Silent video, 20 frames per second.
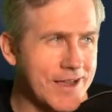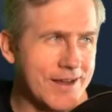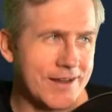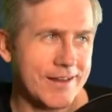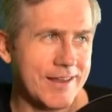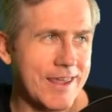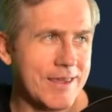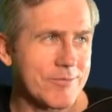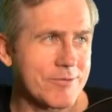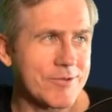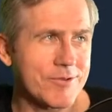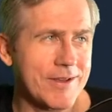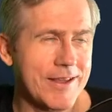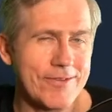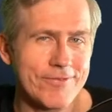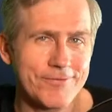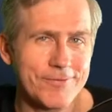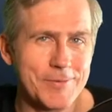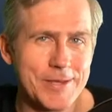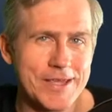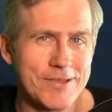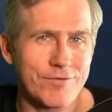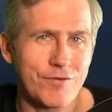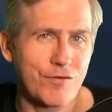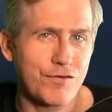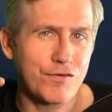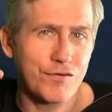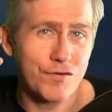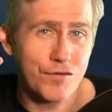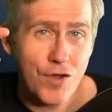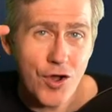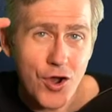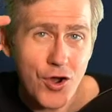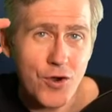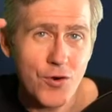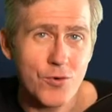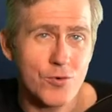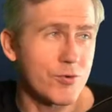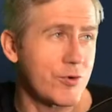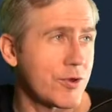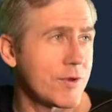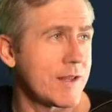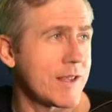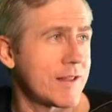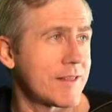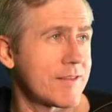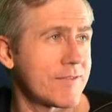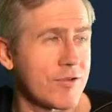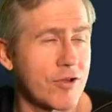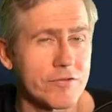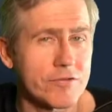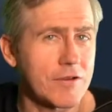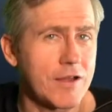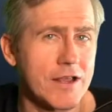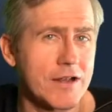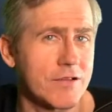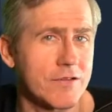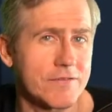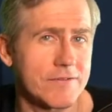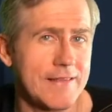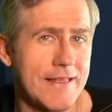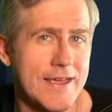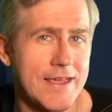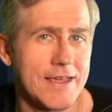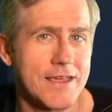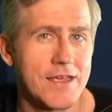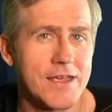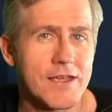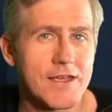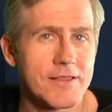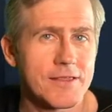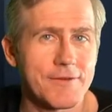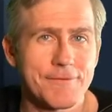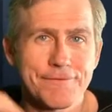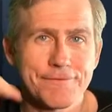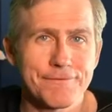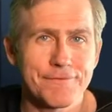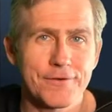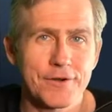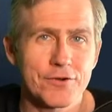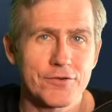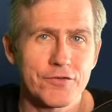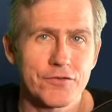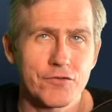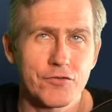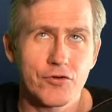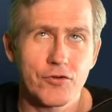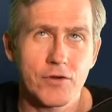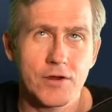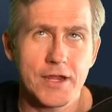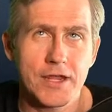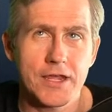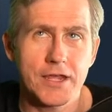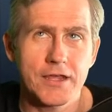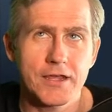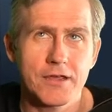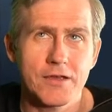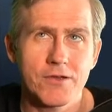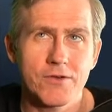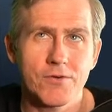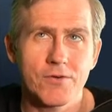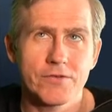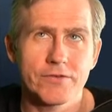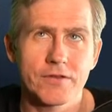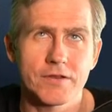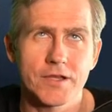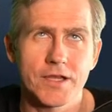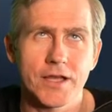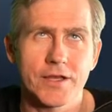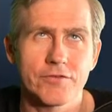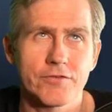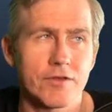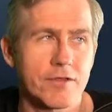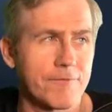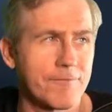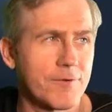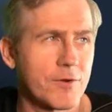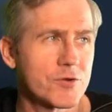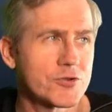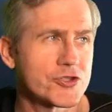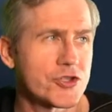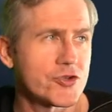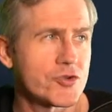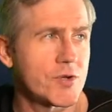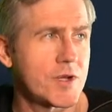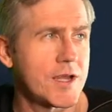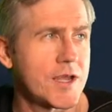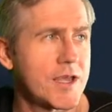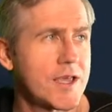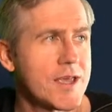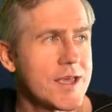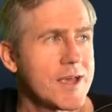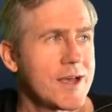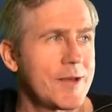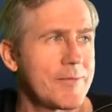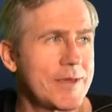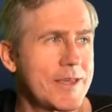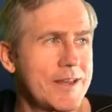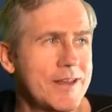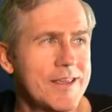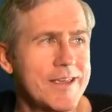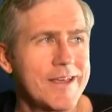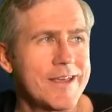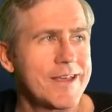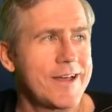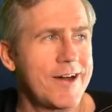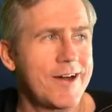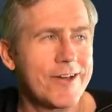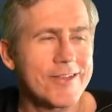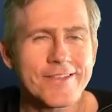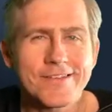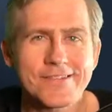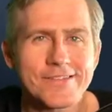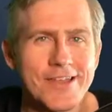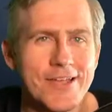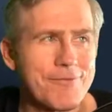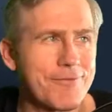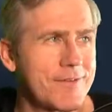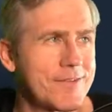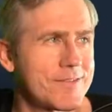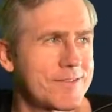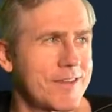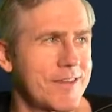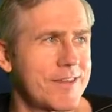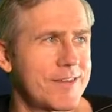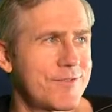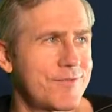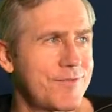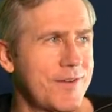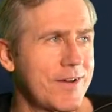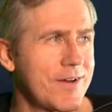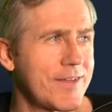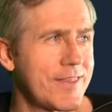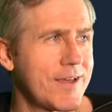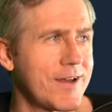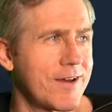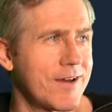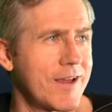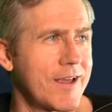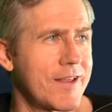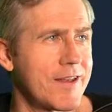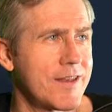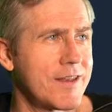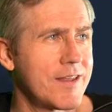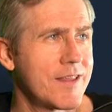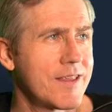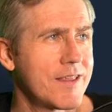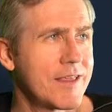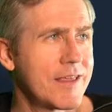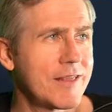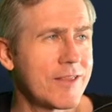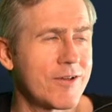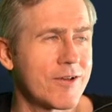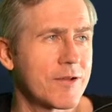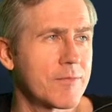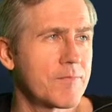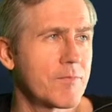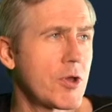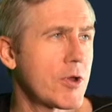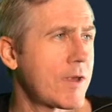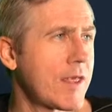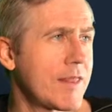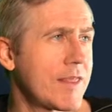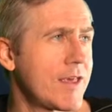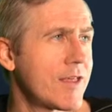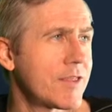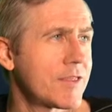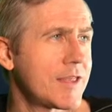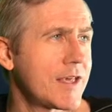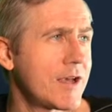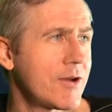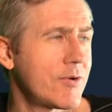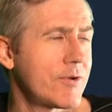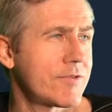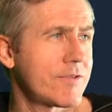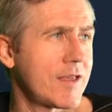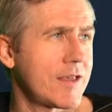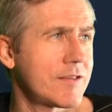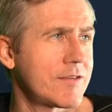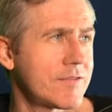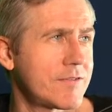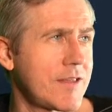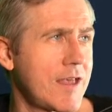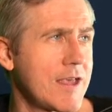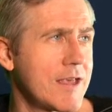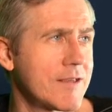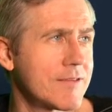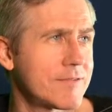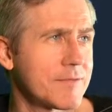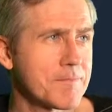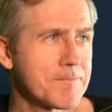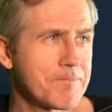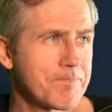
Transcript: games don't have to be so unique. This also kind of looks like the first tree, or is it the last tree? The first tree. I mean, all this stuff is very there. And look, okay, the other thing I always like to say is,